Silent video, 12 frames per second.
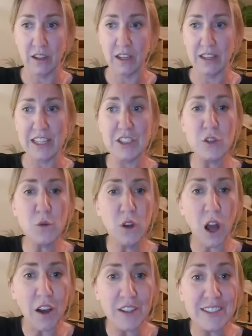These new
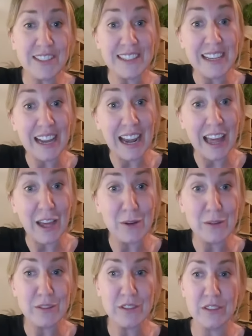gods in the cloud.